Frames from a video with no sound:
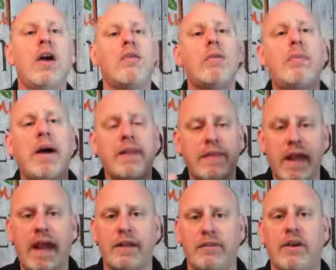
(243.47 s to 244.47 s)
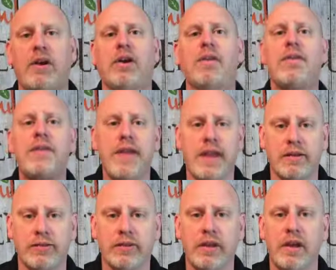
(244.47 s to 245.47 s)
Well, my thoughts are
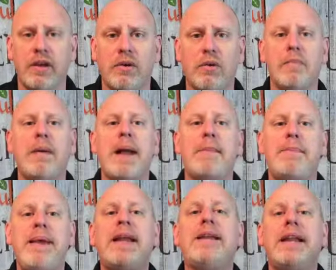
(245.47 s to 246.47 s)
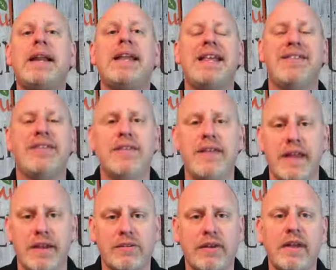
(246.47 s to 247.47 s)
this, or my opinion is
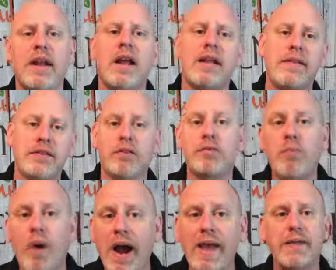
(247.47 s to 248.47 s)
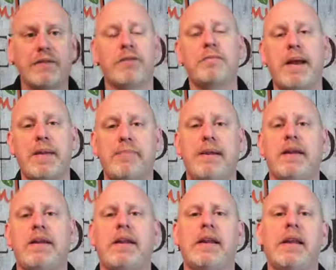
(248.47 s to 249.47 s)
this, and this is why this is my
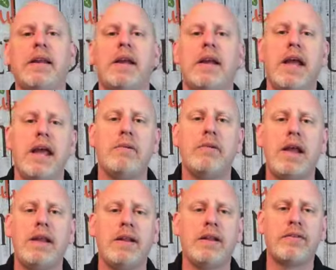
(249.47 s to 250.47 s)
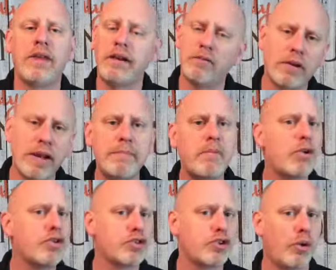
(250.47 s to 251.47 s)
opinion. And it's not really
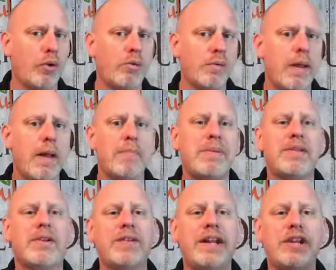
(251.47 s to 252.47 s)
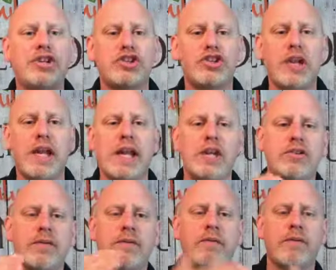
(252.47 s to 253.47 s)
emotional, but there's an exchange
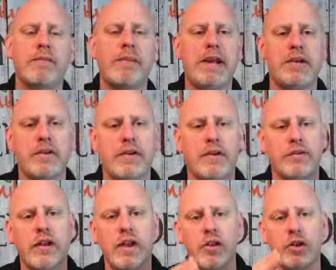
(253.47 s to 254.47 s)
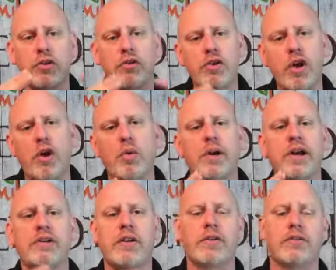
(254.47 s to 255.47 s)
of information. You know where
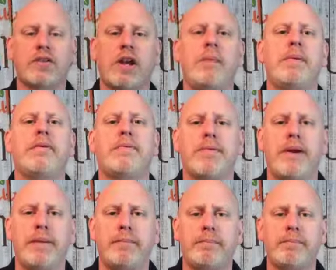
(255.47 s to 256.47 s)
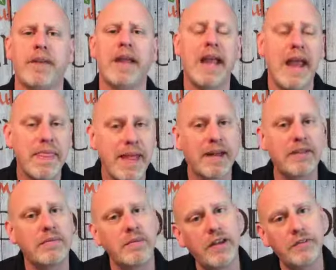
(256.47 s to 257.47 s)
each other's coming from. And
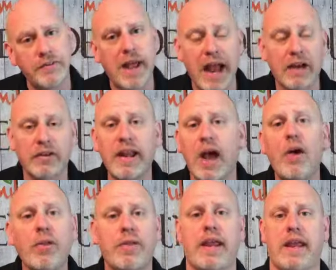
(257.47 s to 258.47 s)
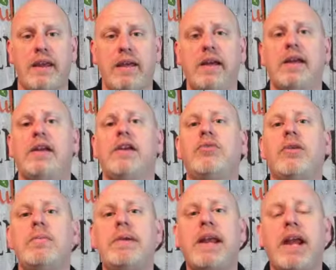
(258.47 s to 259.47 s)
that is actually healthy. You just want
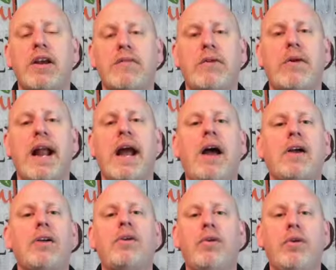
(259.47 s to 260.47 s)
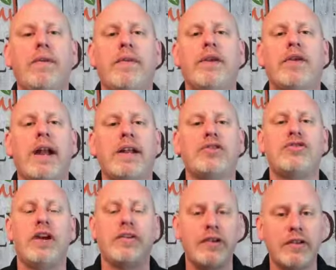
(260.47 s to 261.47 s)
to be careful on how you do it, that you're not
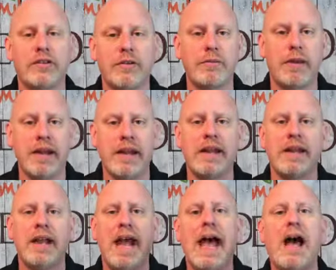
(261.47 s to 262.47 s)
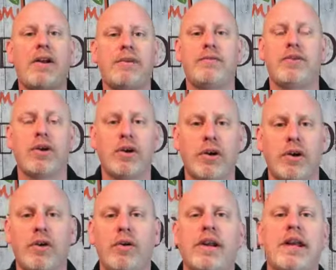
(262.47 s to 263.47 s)
judging somebody out of
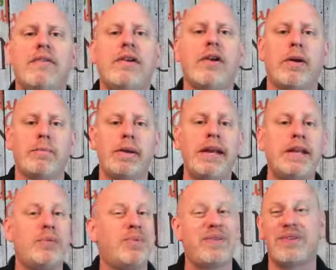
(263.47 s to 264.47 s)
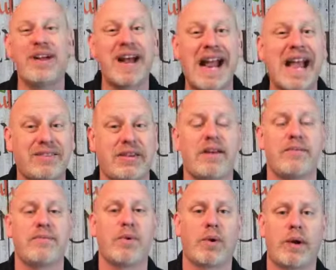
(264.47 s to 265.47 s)
turn or giving your opinion when they're not asking
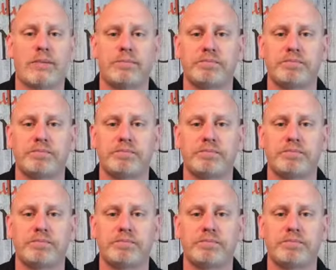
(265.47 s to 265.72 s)
for it.